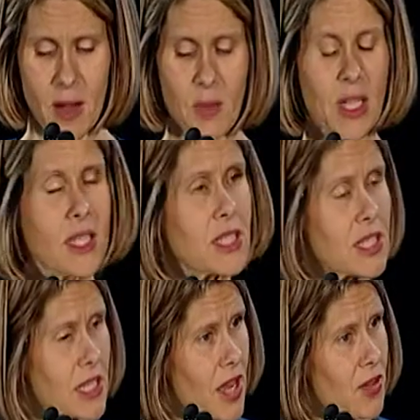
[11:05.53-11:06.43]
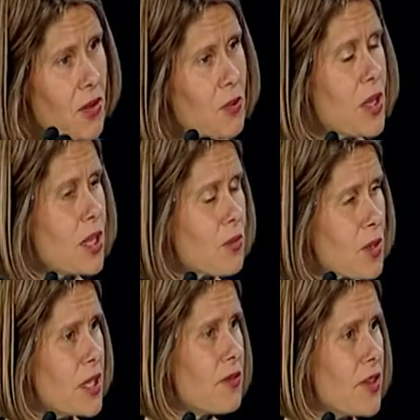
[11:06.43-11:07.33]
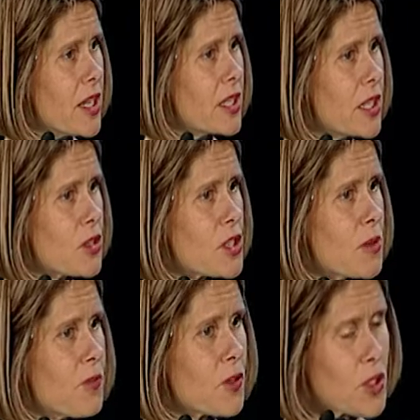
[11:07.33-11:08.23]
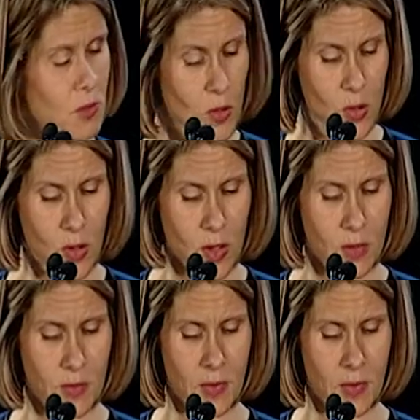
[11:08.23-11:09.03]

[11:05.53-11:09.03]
Because together we can redefine leadership for tomorrow,